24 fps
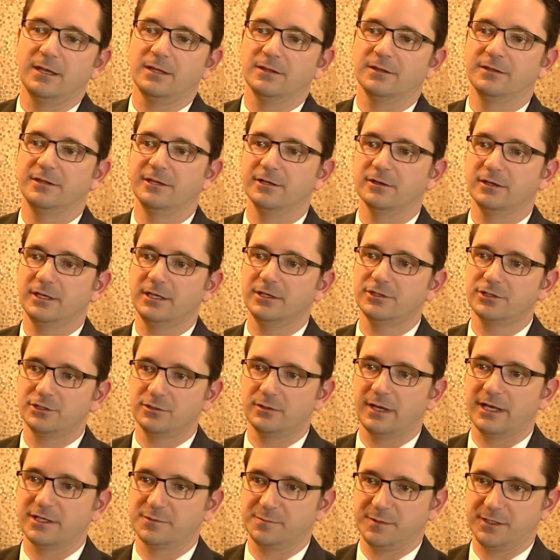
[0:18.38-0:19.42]
Their issue
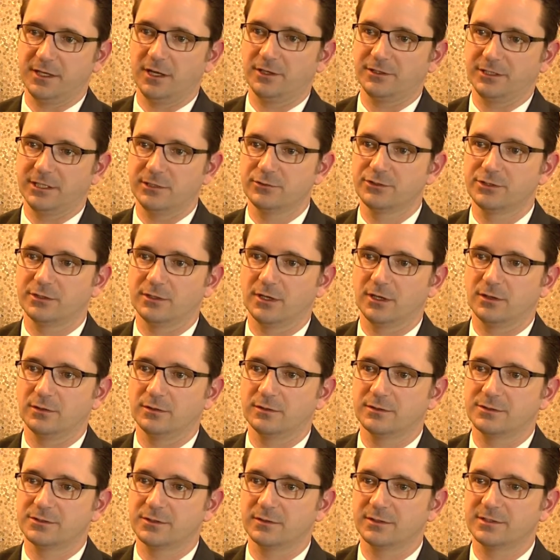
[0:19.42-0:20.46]
has begun years ago.
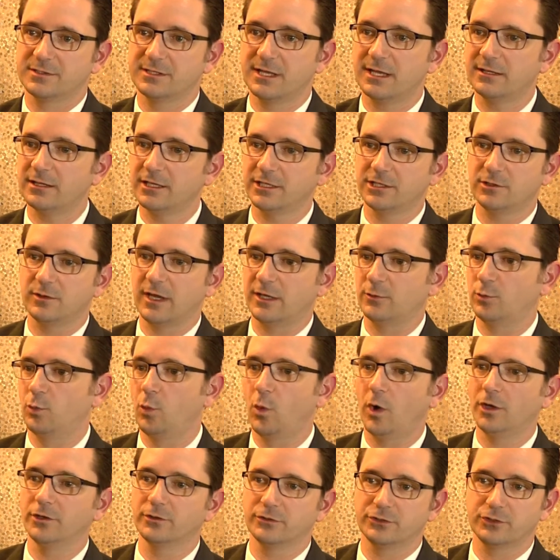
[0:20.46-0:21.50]
So it's not like you had
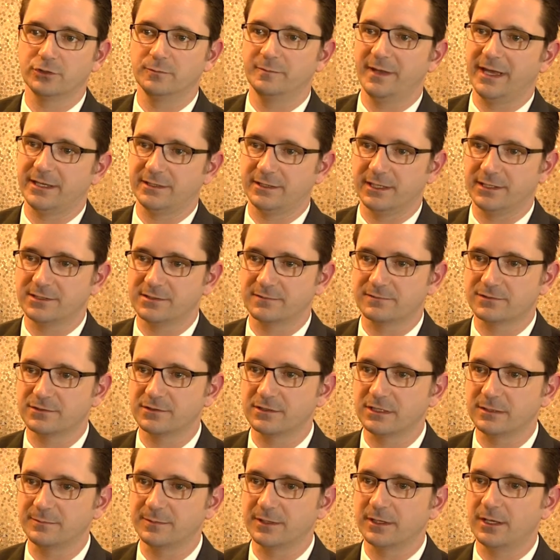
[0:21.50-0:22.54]
1 or 2 bad nights of
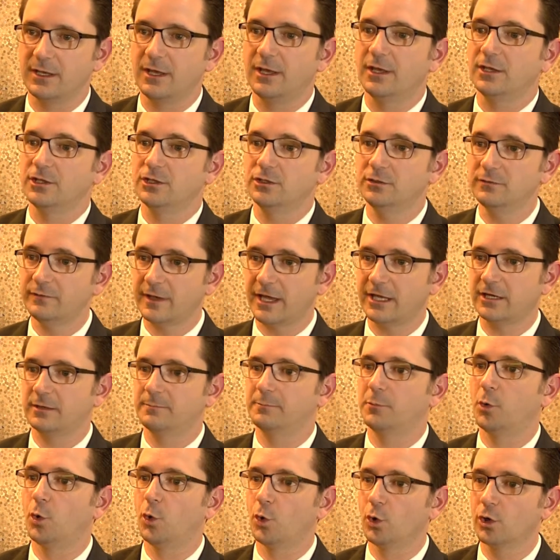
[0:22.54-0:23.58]
sleep. You've had a
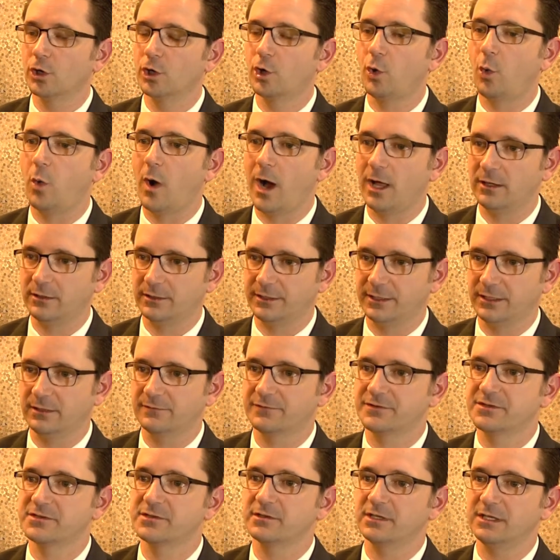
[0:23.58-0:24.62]
poor quality
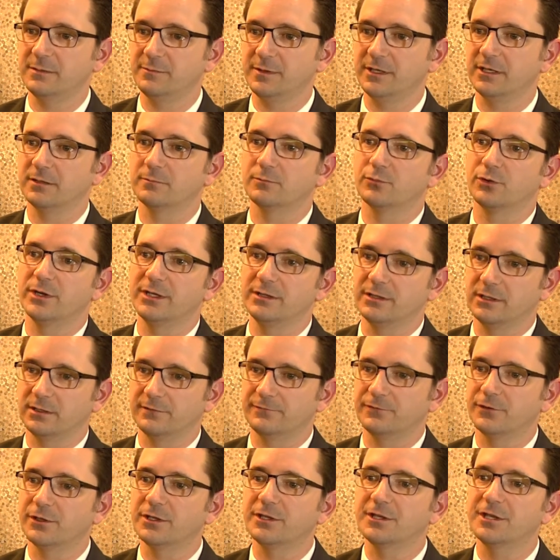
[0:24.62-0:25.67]
of sleeping and breathing
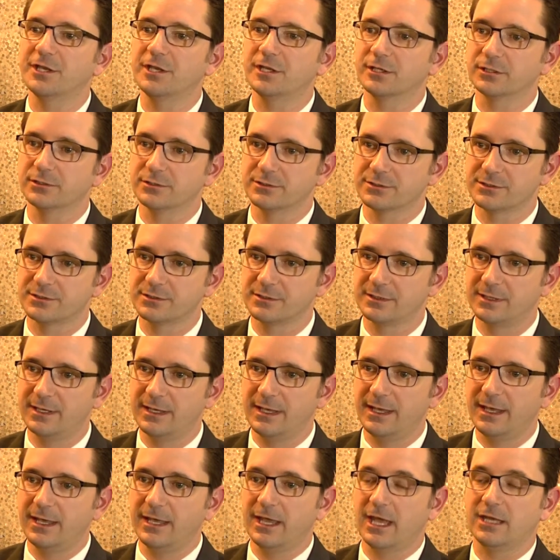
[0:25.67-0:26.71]
for years.
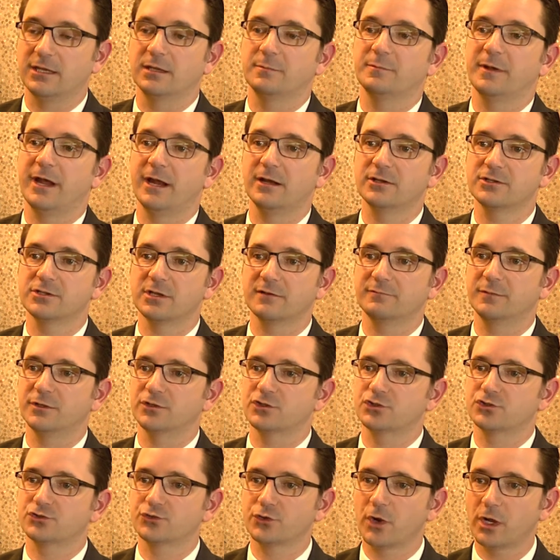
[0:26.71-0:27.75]
And the parents have been
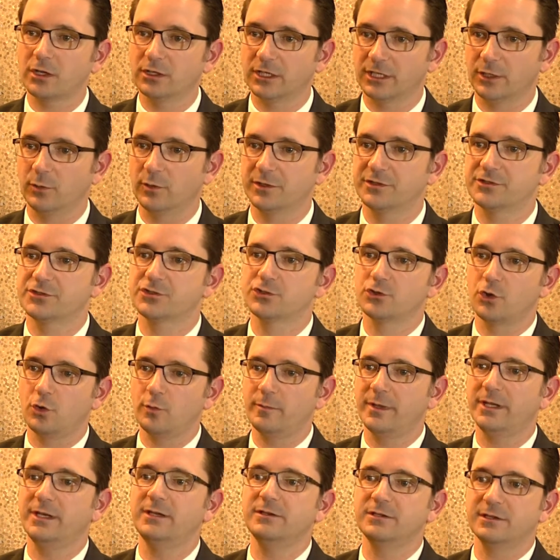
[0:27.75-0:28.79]
struggling with so
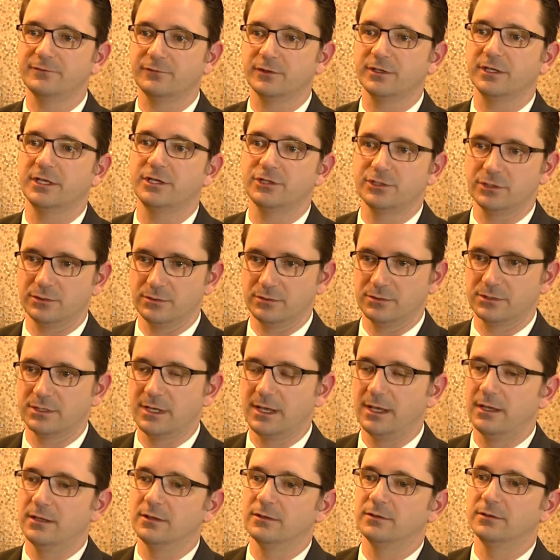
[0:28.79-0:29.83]
many different issues,
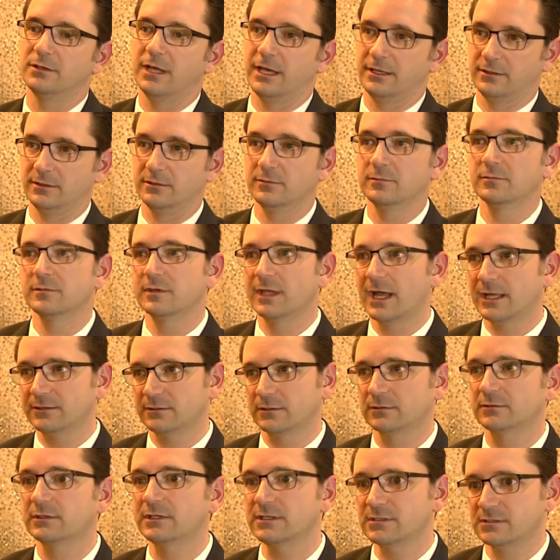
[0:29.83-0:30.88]
and not
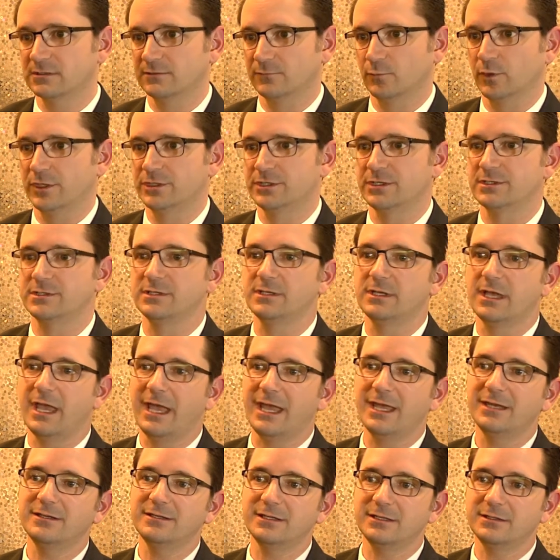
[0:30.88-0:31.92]
the least of which is the
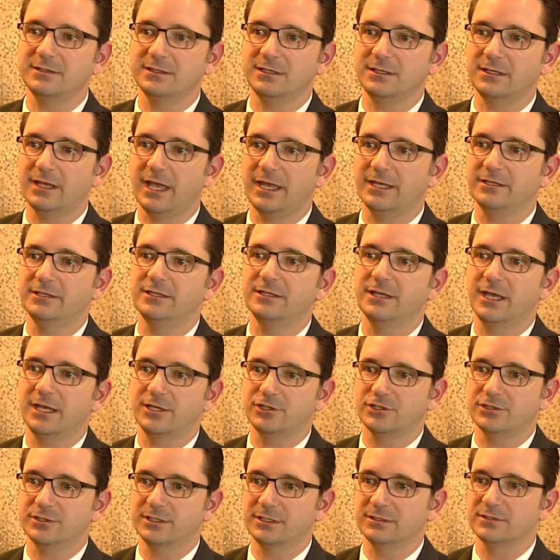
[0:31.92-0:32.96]
ADD,
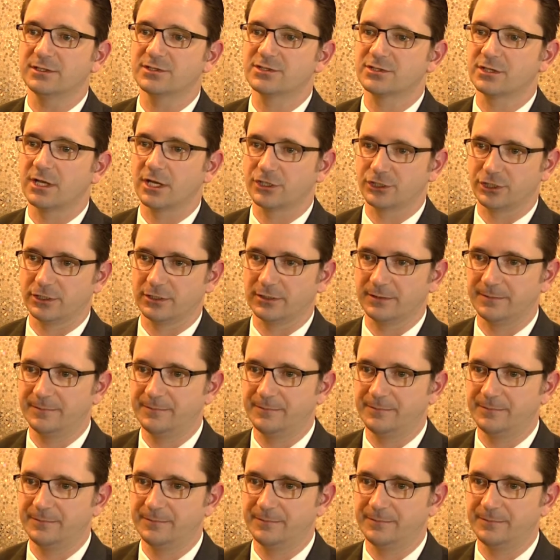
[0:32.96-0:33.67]
ADHD discussion.